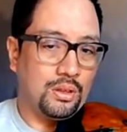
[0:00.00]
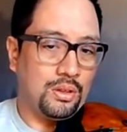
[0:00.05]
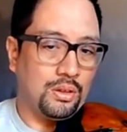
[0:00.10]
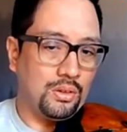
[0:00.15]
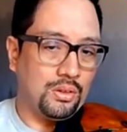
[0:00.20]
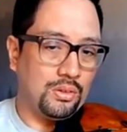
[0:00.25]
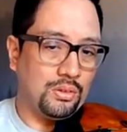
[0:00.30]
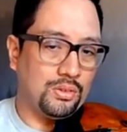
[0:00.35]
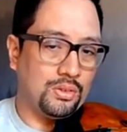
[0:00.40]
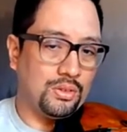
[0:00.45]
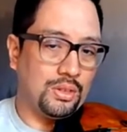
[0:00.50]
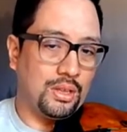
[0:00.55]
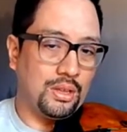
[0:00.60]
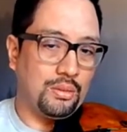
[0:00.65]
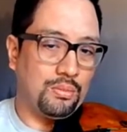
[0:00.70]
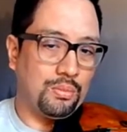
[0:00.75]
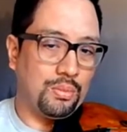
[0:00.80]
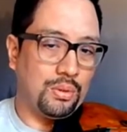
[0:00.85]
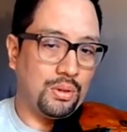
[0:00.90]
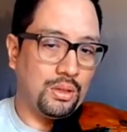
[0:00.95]
whole
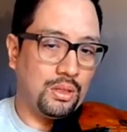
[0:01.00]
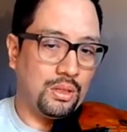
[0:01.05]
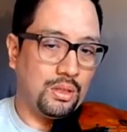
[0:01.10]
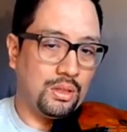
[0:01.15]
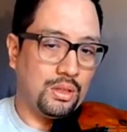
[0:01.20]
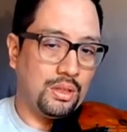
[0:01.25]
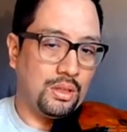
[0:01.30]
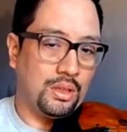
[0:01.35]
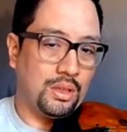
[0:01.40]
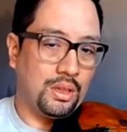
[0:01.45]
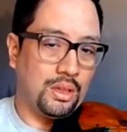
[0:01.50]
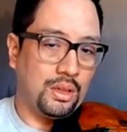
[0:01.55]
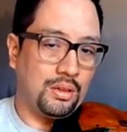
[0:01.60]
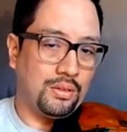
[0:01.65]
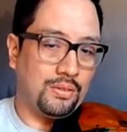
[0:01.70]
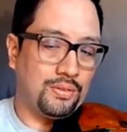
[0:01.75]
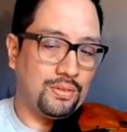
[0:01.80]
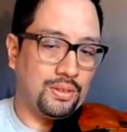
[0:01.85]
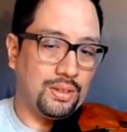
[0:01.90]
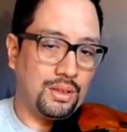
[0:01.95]
step,
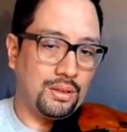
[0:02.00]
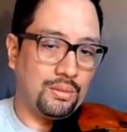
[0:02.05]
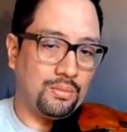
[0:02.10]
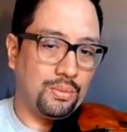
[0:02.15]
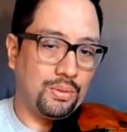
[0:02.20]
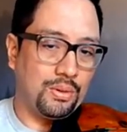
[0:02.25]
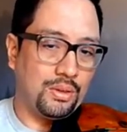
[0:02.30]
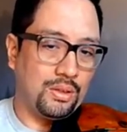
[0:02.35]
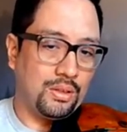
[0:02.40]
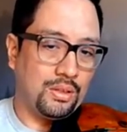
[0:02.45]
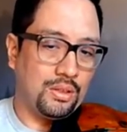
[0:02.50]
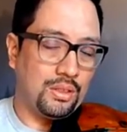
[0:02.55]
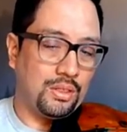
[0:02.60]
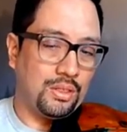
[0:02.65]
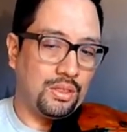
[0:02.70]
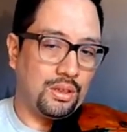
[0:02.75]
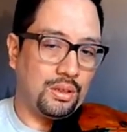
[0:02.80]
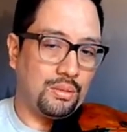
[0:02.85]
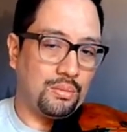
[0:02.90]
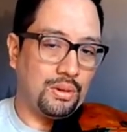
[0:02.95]
half step.
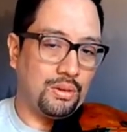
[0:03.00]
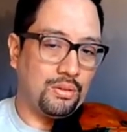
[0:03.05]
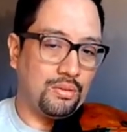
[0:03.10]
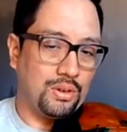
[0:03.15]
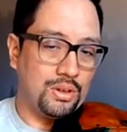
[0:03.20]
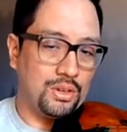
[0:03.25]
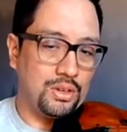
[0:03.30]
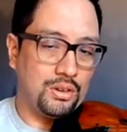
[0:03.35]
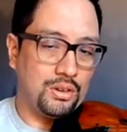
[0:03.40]
Think about what you're